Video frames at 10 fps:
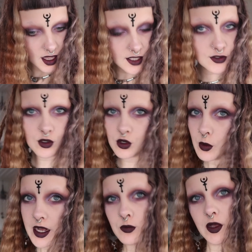It took
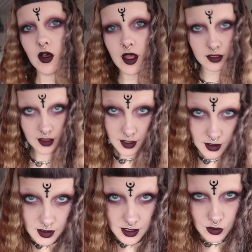quite well, I
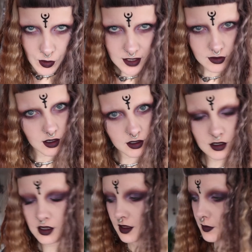think. It's quite
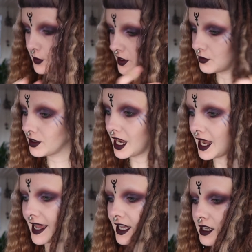dark, but I really
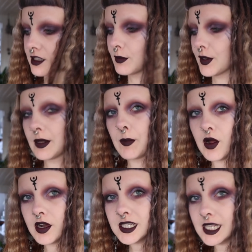like it. But the
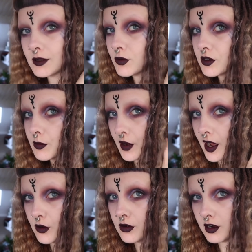parts that were
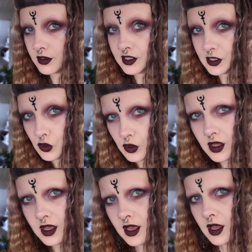brown are still
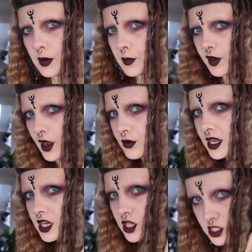
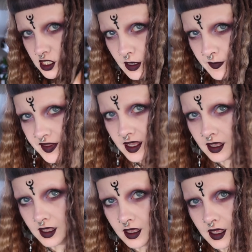brownish.
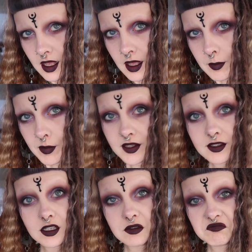
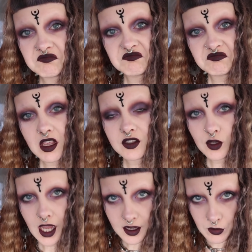But
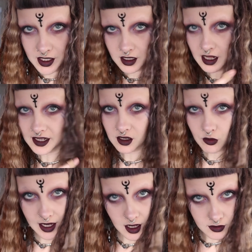together with the
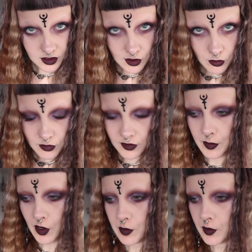grey undertone of the
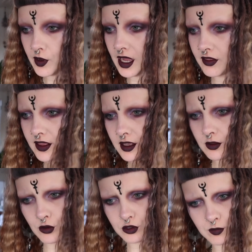purple, I think
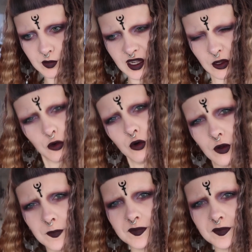it looks pretty cool.